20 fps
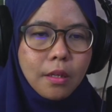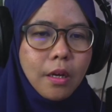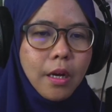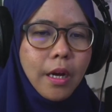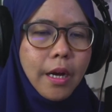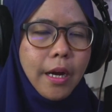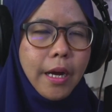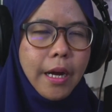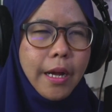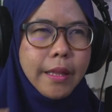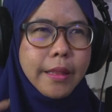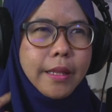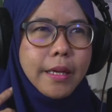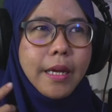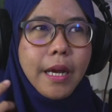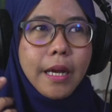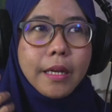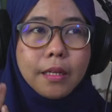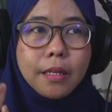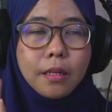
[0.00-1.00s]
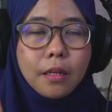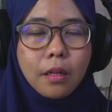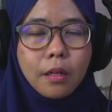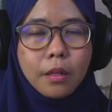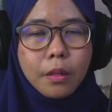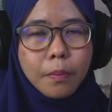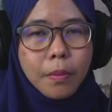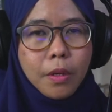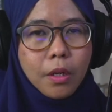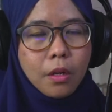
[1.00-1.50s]
I think I did a
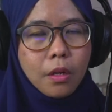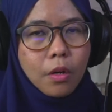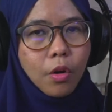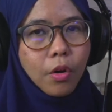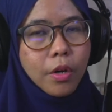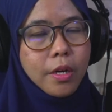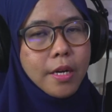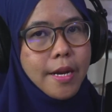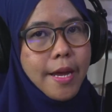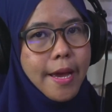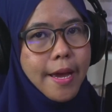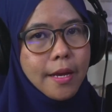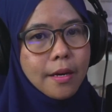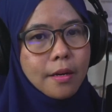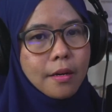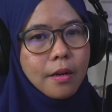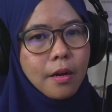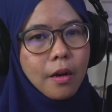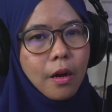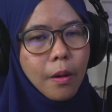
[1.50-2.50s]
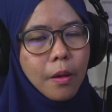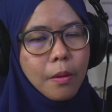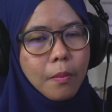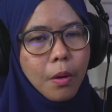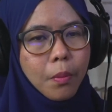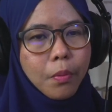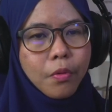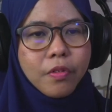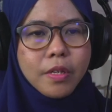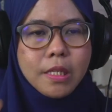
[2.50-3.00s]
little bit on that in
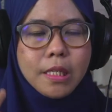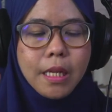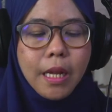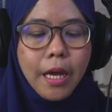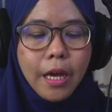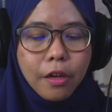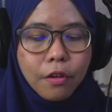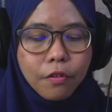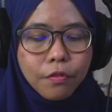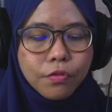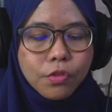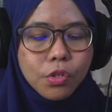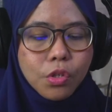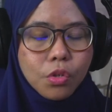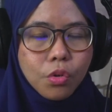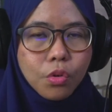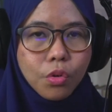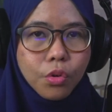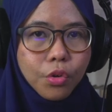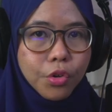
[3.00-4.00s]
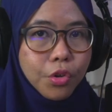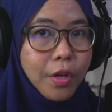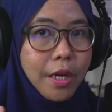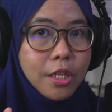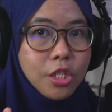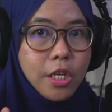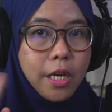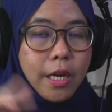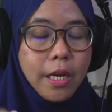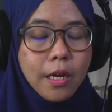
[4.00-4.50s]
my previous life, so you
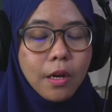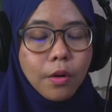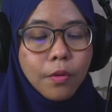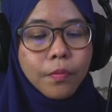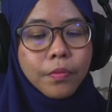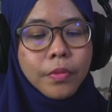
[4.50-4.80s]
can check it out.